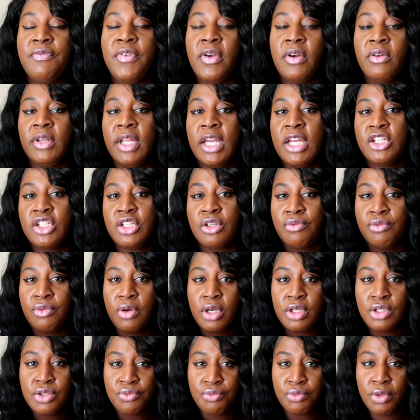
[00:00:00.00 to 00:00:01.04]
foundation
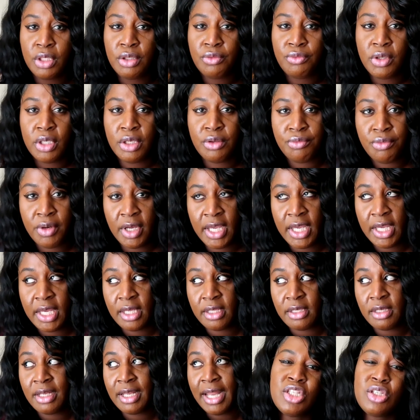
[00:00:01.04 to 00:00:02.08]
runs really really
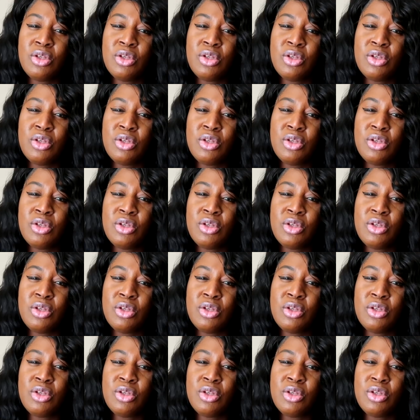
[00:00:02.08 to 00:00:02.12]
red